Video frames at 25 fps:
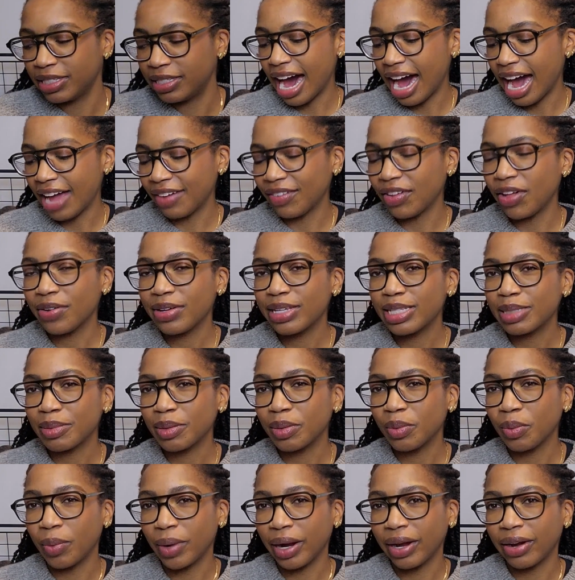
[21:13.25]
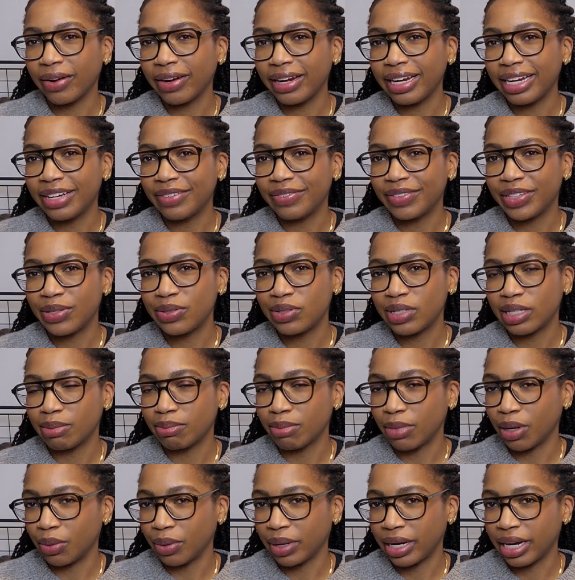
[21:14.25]
I've always been wary of using
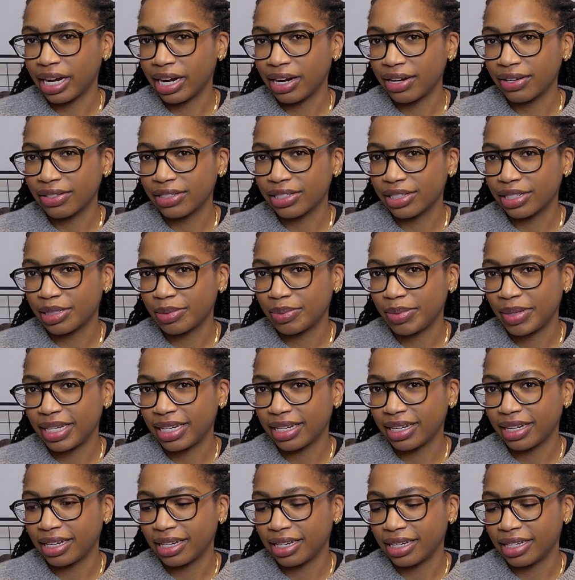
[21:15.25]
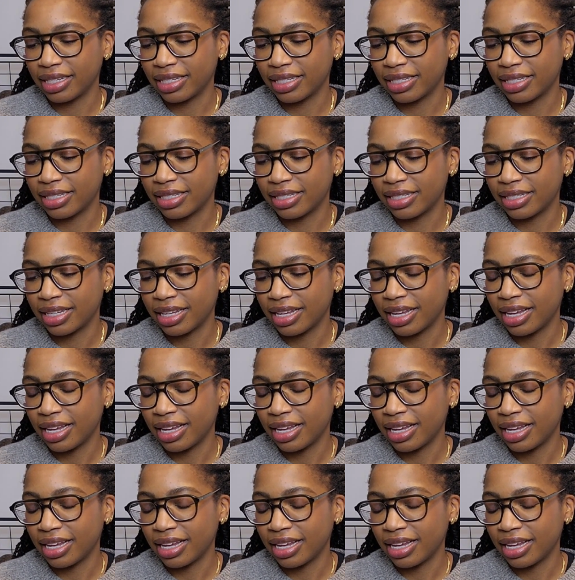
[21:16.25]
mohair just because